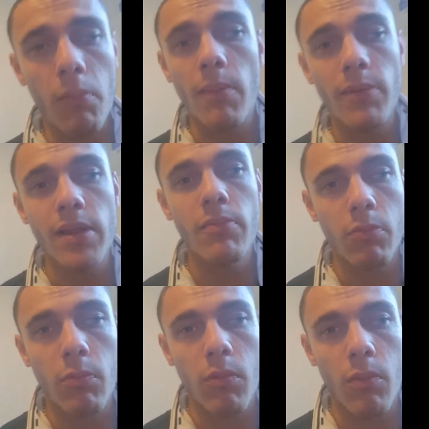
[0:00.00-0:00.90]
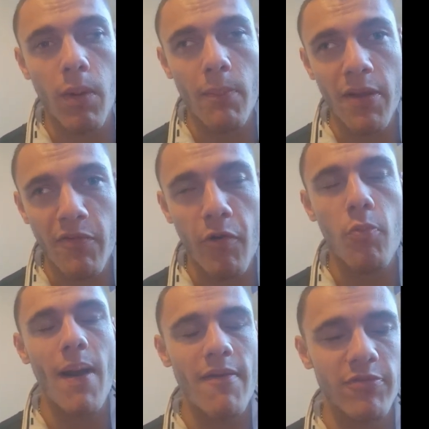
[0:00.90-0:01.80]
when we
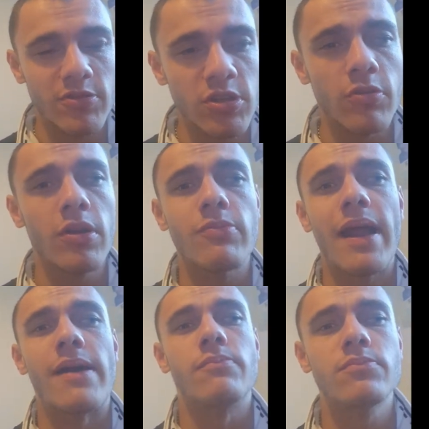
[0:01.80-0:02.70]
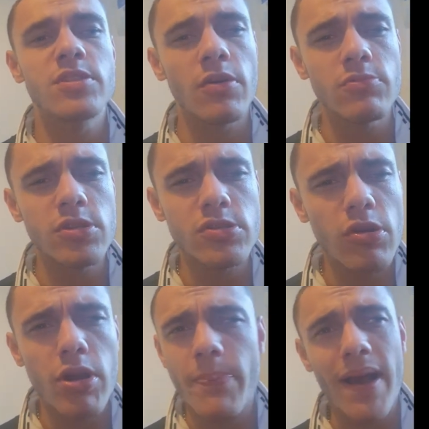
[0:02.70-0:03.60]
fought back from 2-0 down. Just
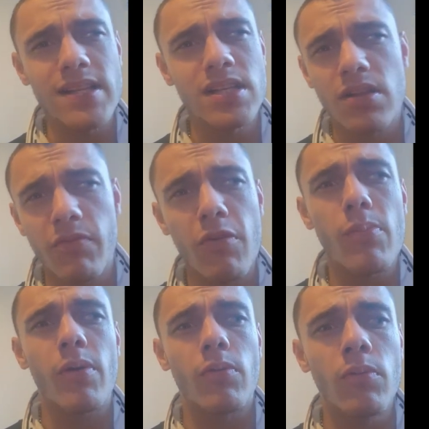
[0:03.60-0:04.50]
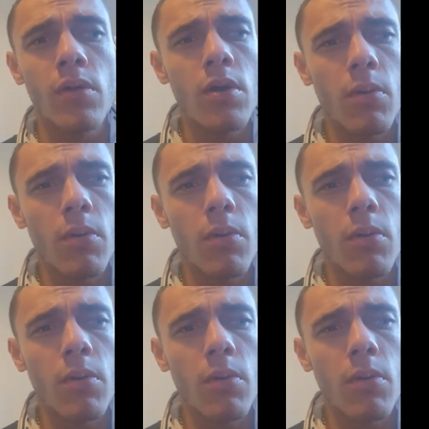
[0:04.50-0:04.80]
do the basics of football.